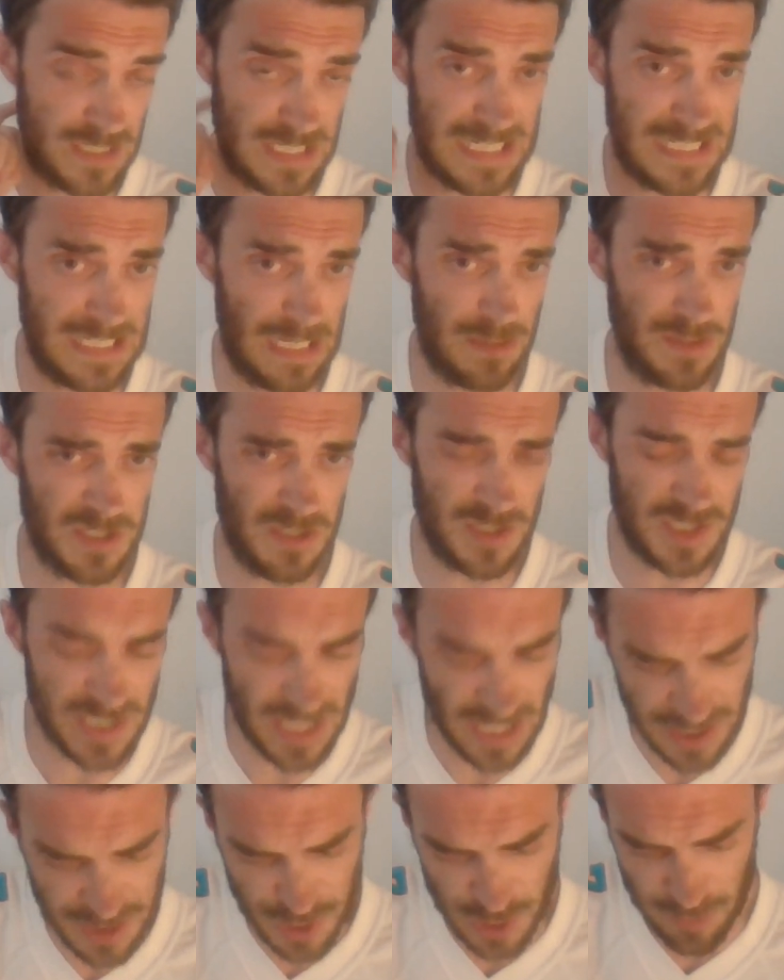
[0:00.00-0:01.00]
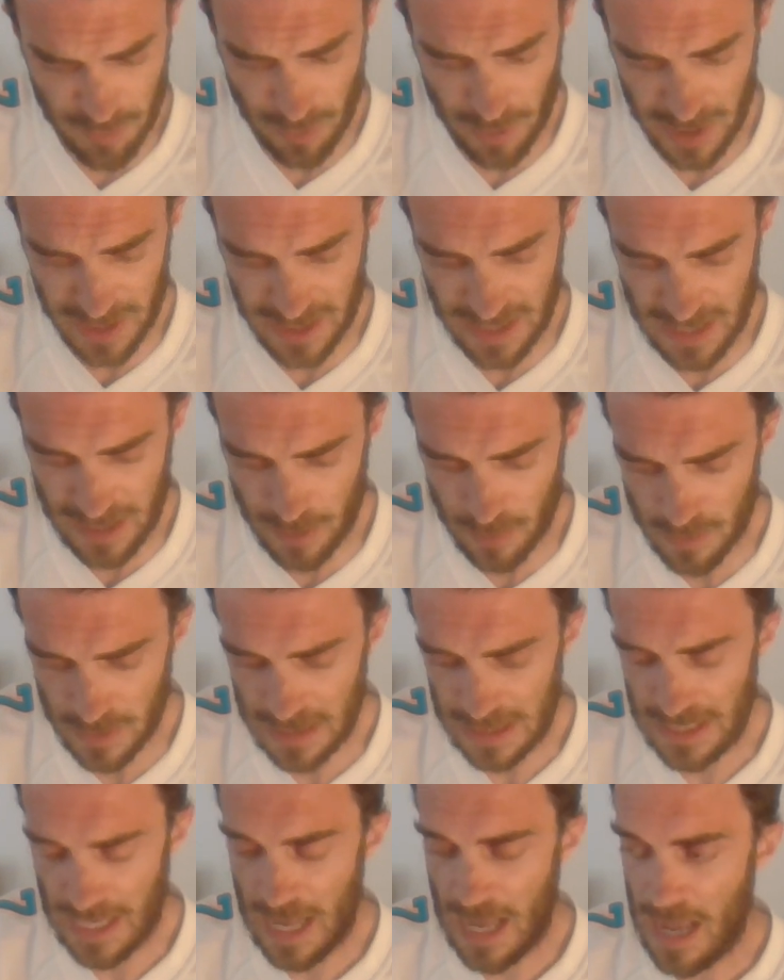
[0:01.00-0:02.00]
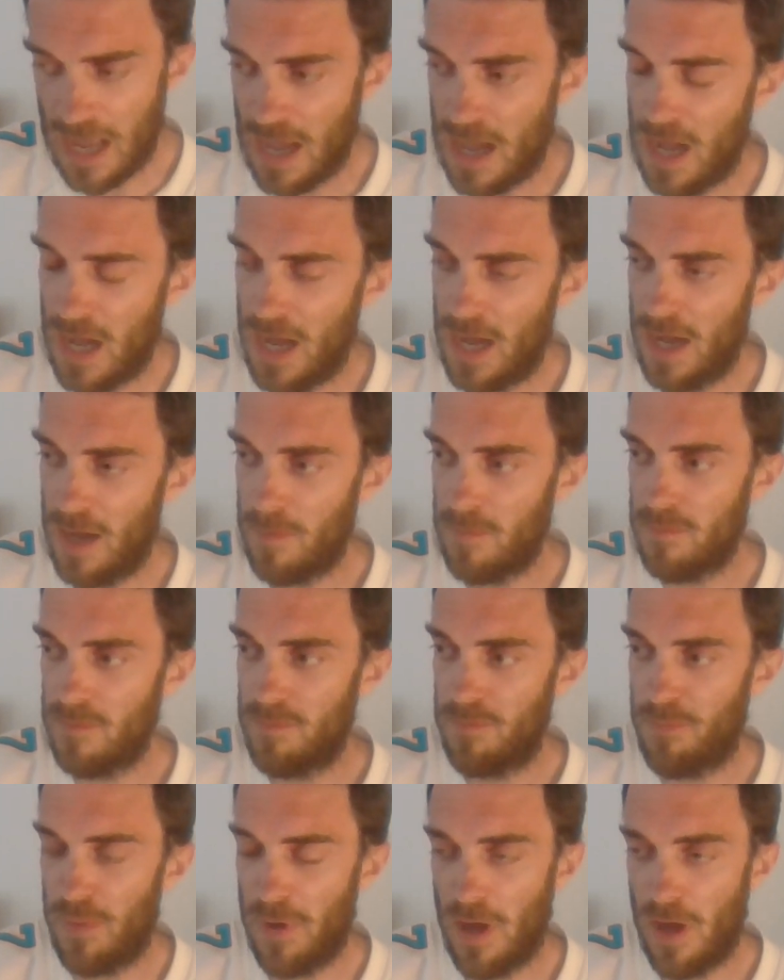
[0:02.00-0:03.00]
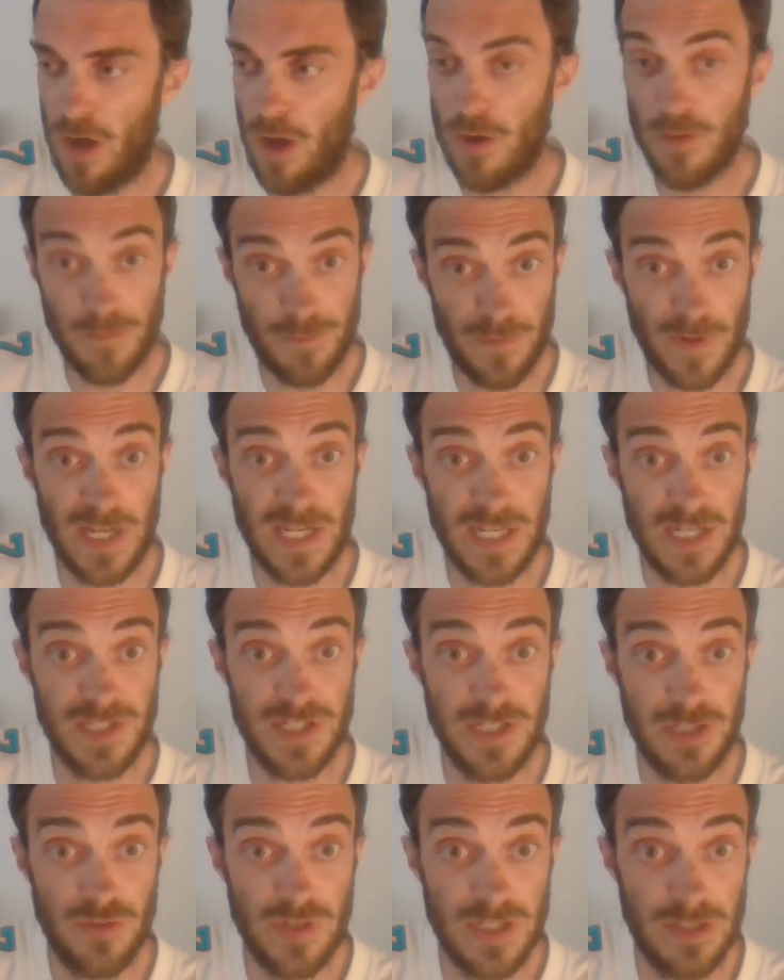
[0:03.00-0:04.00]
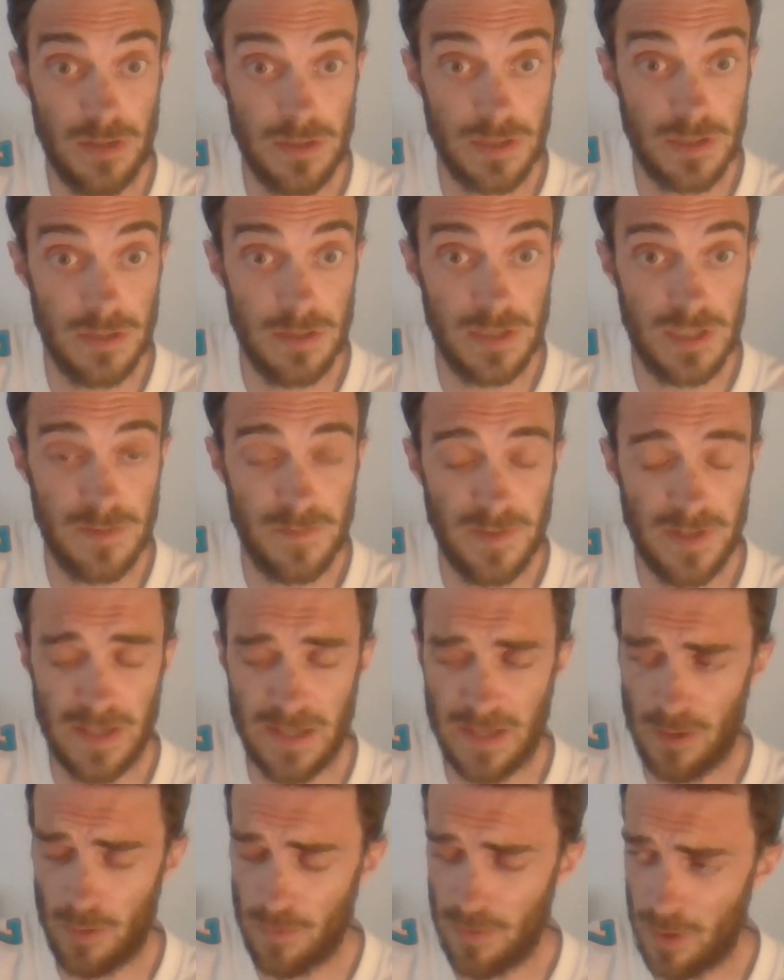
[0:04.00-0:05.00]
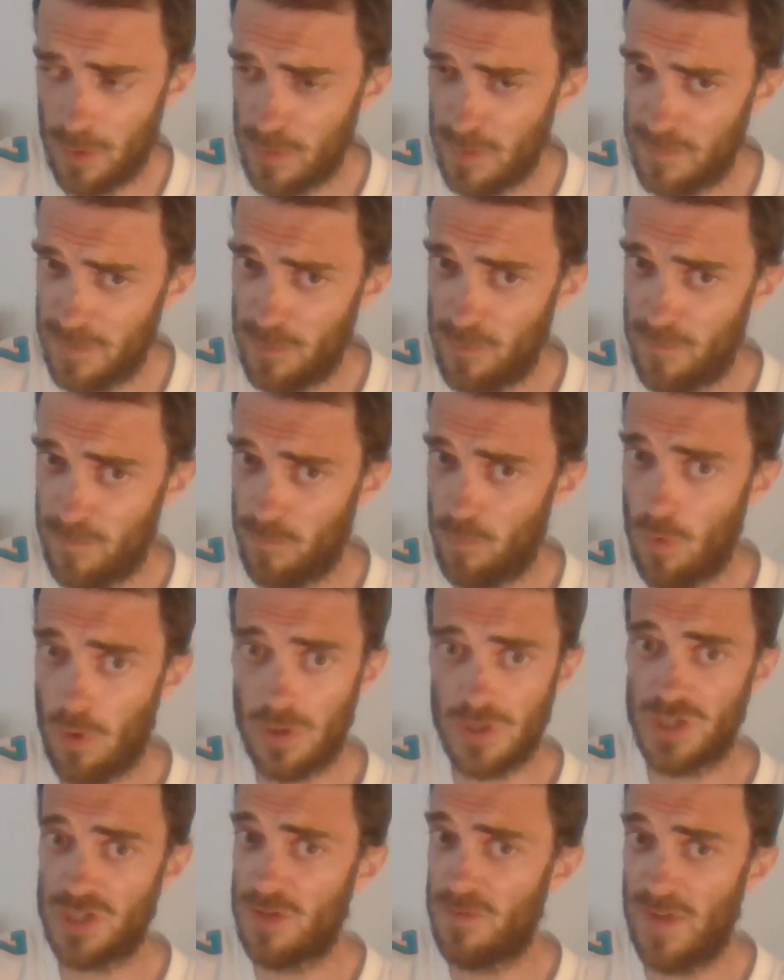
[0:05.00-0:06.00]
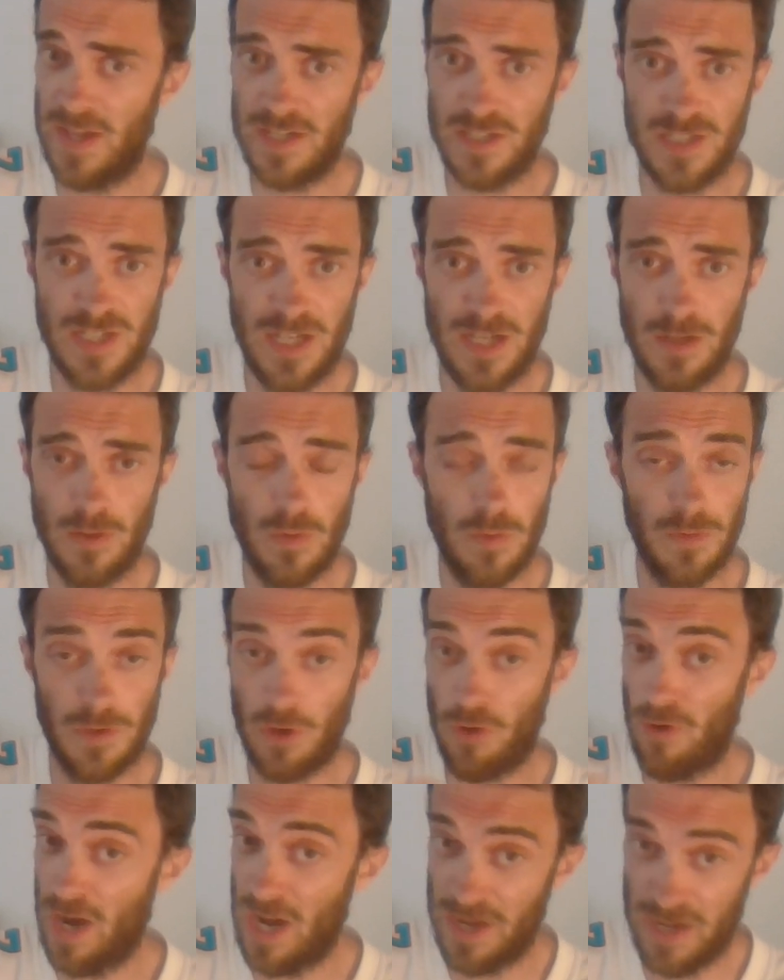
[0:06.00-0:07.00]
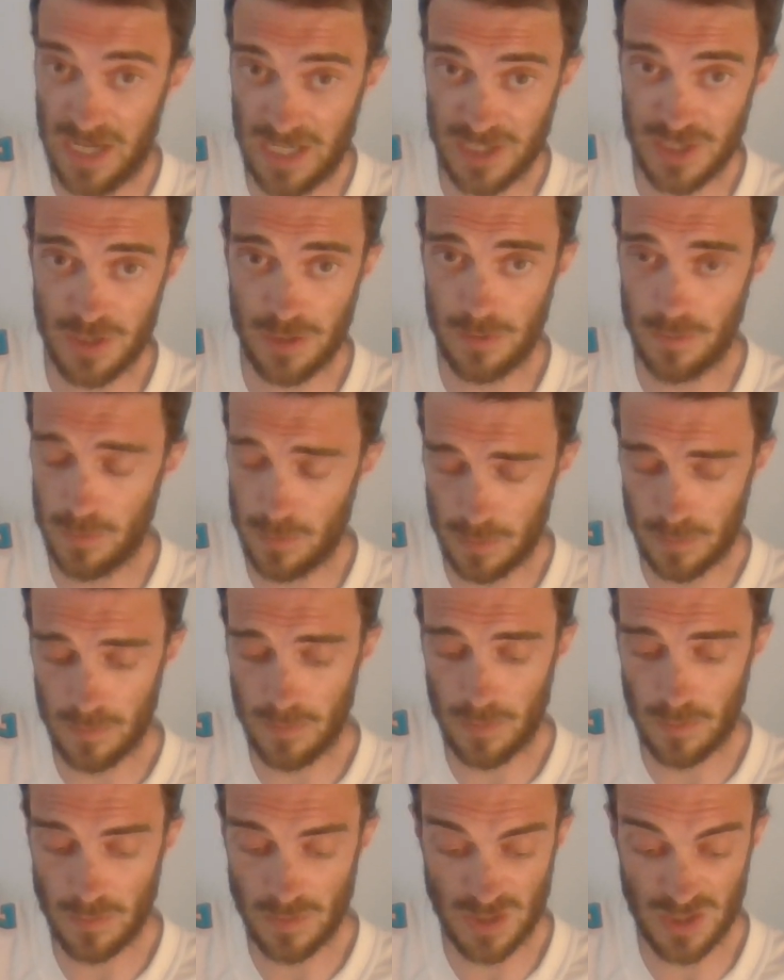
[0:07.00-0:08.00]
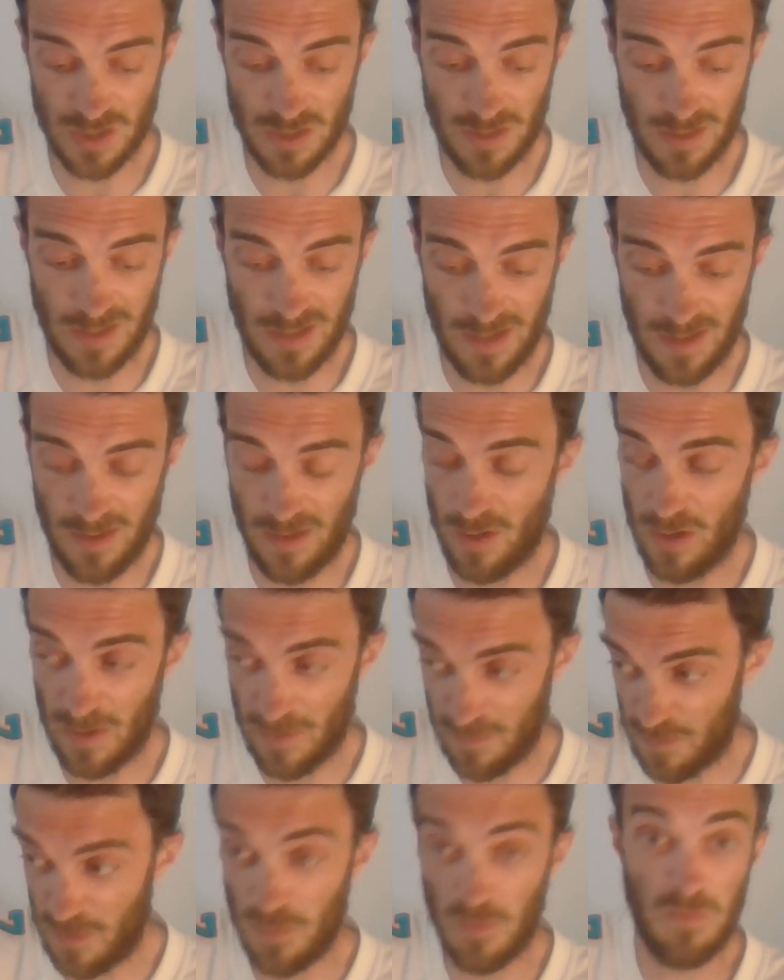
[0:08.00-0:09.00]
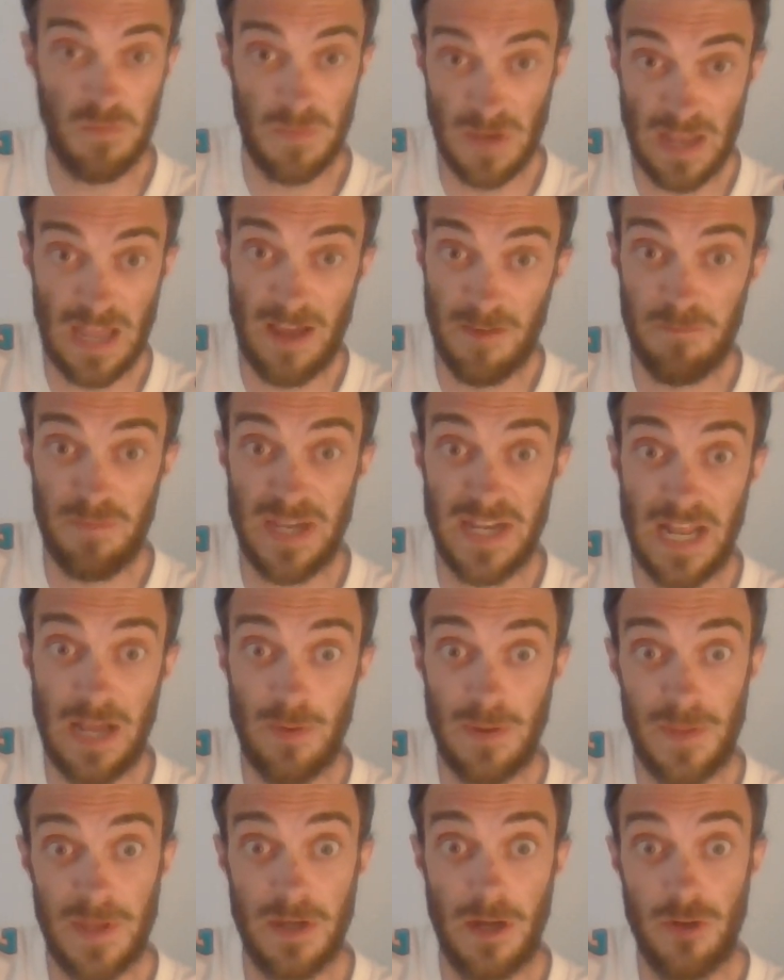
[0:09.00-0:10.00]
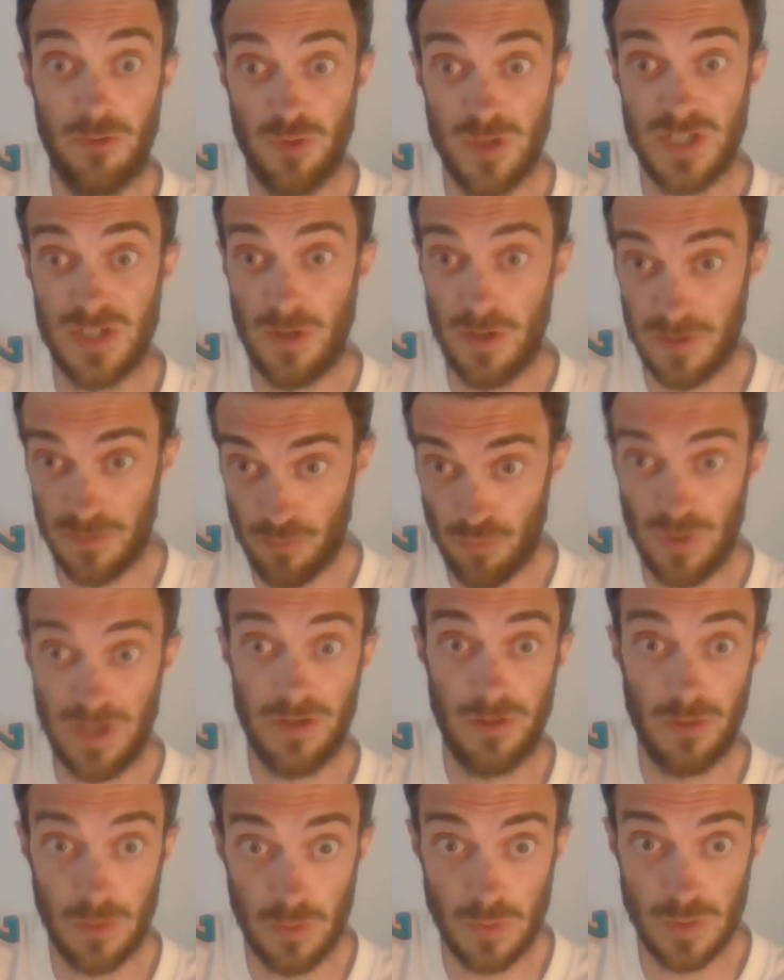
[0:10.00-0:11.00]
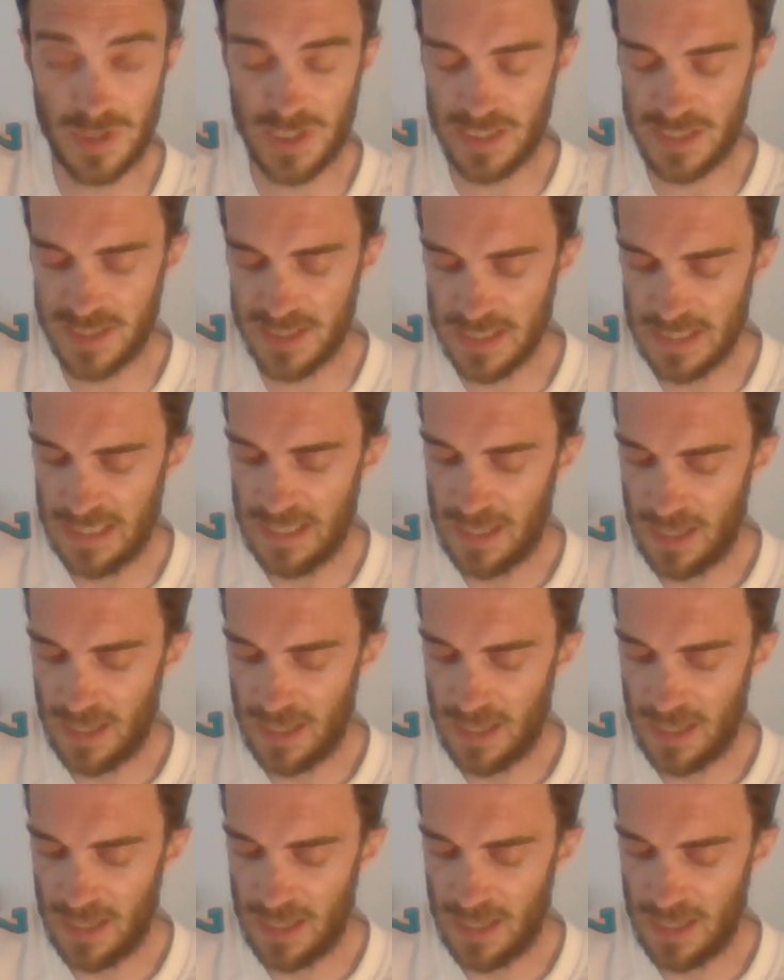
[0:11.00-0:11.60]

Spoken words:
Details are sketchy right now, but hopefully his injuries aren't too severe. Although if you've watched Eventing or the Grand National, or just if you have been out in the countryside and ridden horses,